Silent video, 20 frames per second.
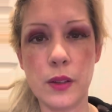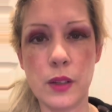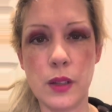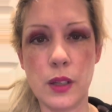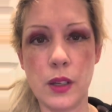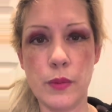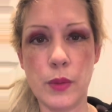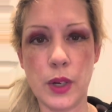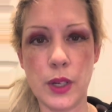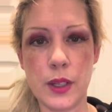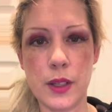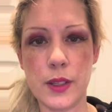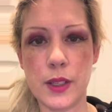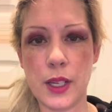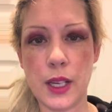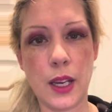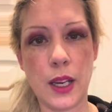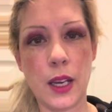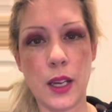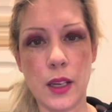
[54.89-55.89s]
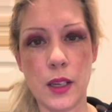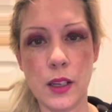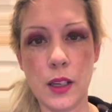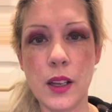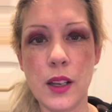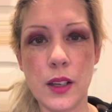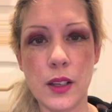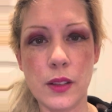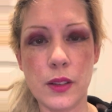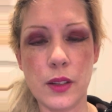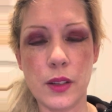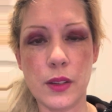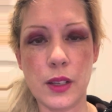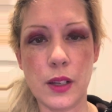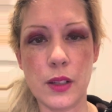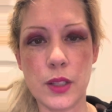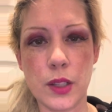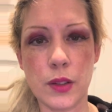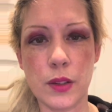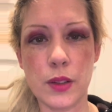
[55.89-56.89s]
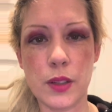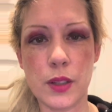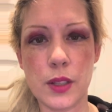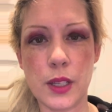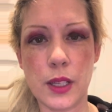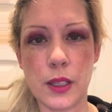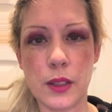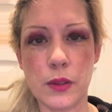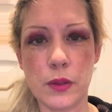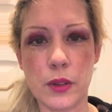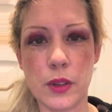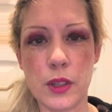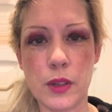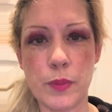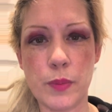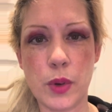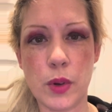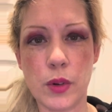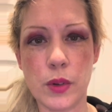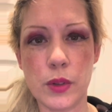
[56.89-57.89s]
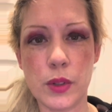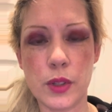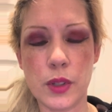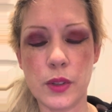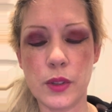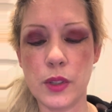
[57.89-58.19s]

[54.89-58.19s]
You might see that they're dancing on the spot.